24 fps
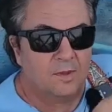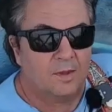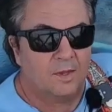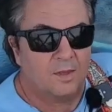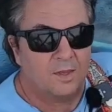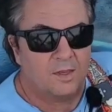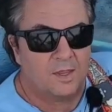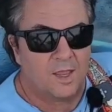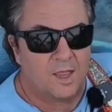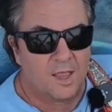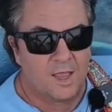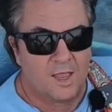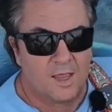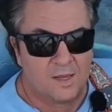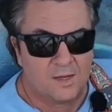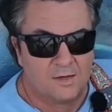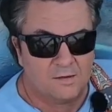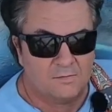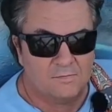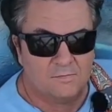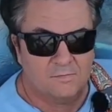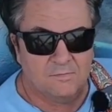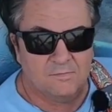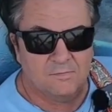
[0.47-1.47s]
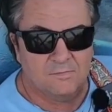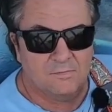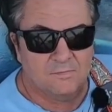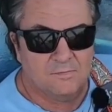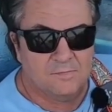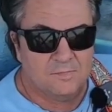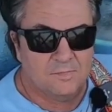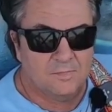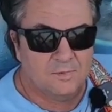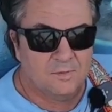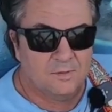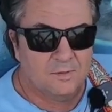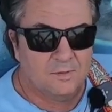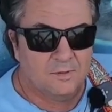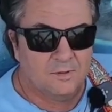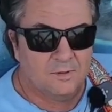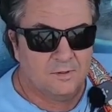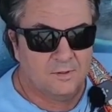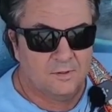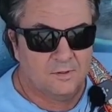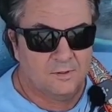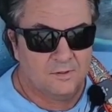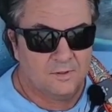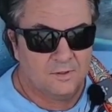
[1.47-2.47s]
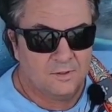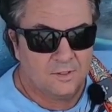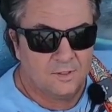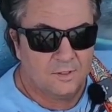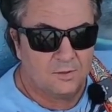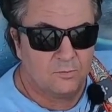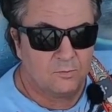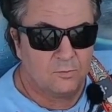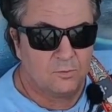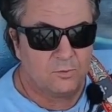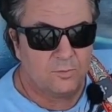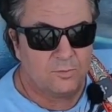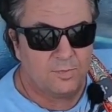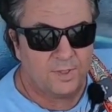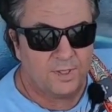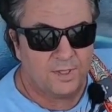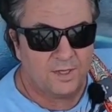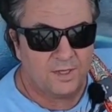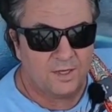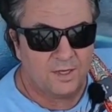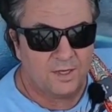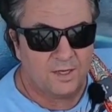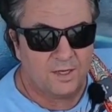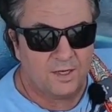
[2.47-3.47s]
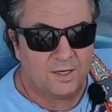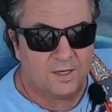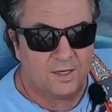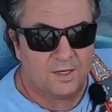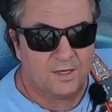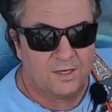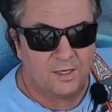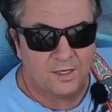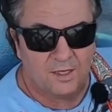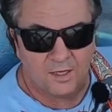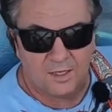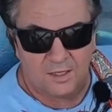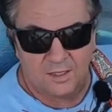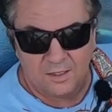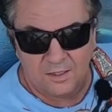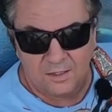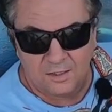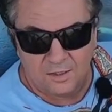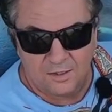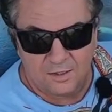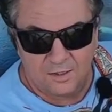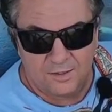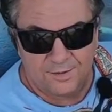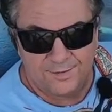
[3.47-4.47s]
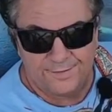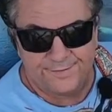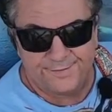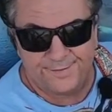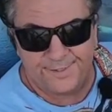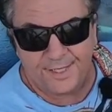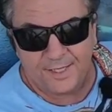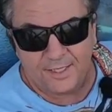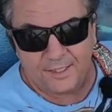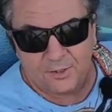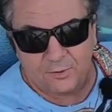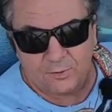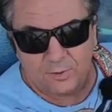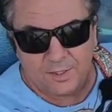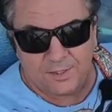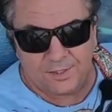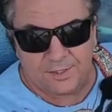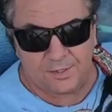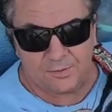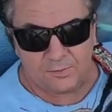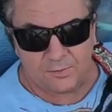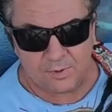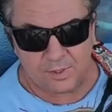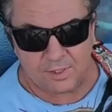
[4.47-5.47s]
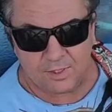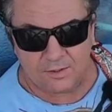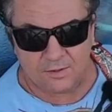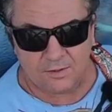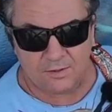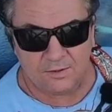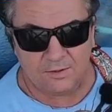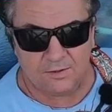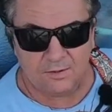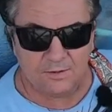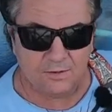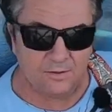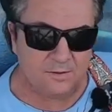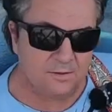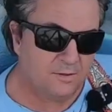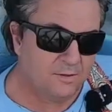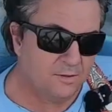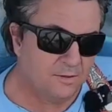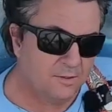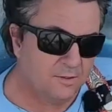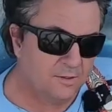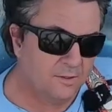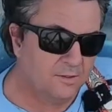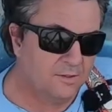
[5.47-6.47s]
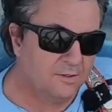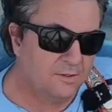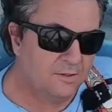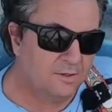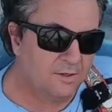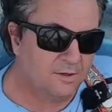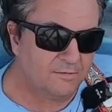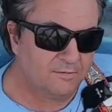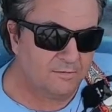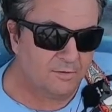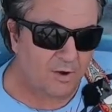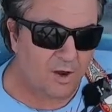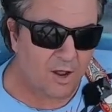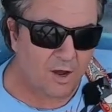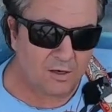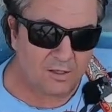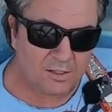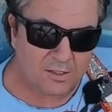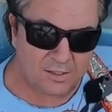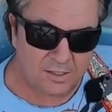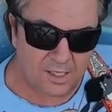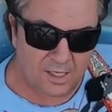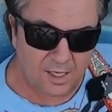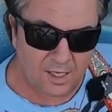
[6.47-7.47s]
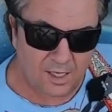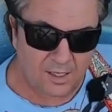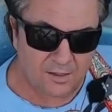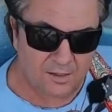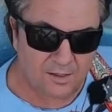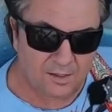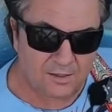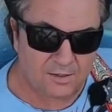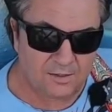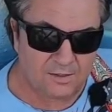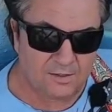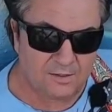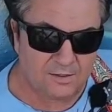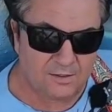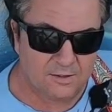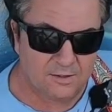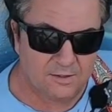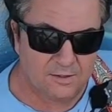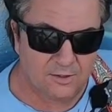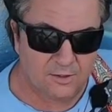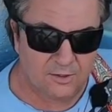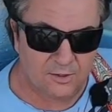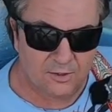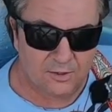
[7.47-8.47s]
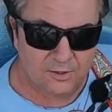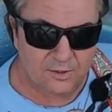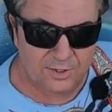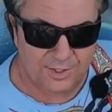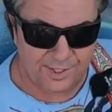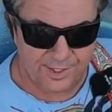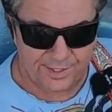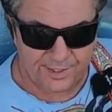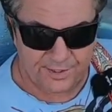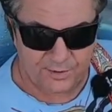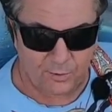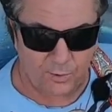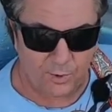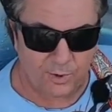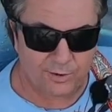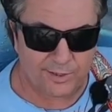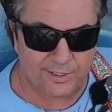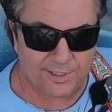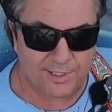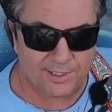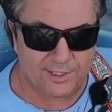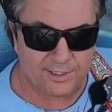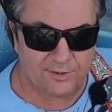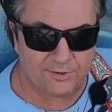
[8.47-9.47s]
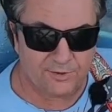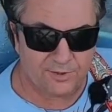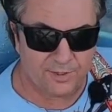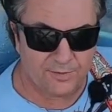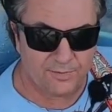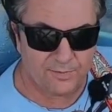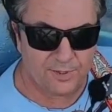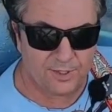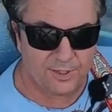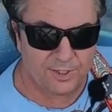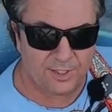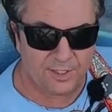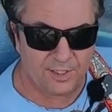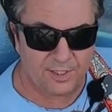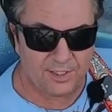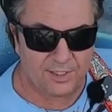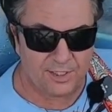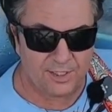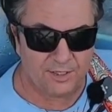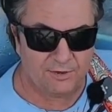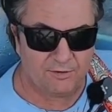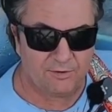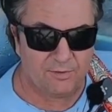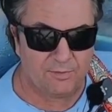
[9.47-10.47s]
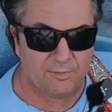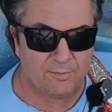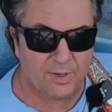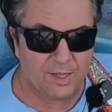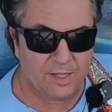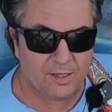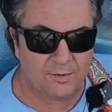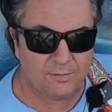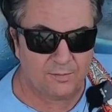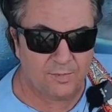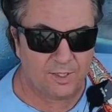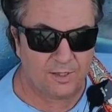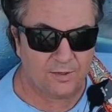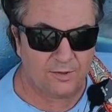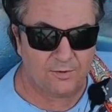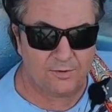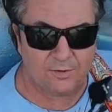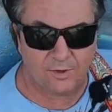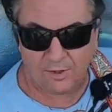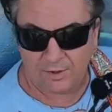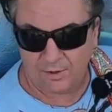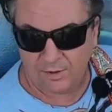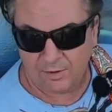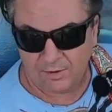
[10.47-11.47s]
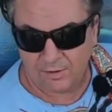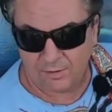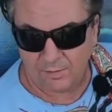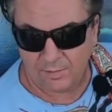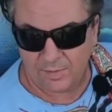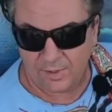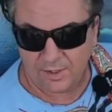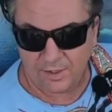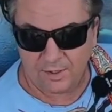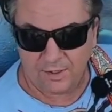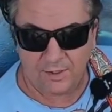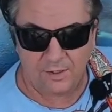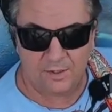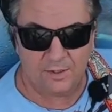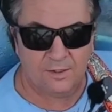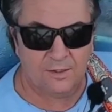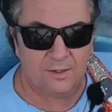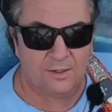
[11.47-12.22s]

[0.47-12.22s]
Hey gang, it would be day 21 of lockdown and G's quarantine dream machine here in Palomino, Colombia.